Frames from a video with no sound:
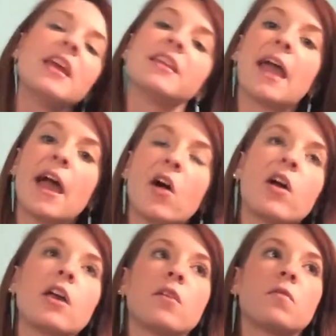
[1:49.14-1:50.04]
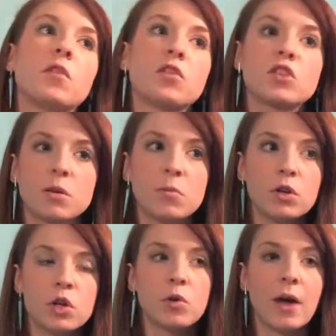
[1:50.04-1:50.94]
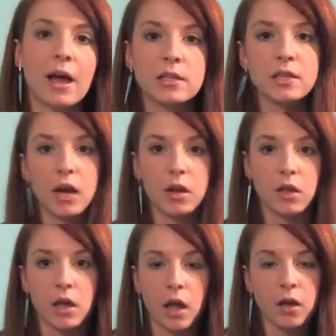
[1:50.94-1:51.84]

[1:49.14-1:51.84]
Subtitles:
Now if you're someone who has kind of like,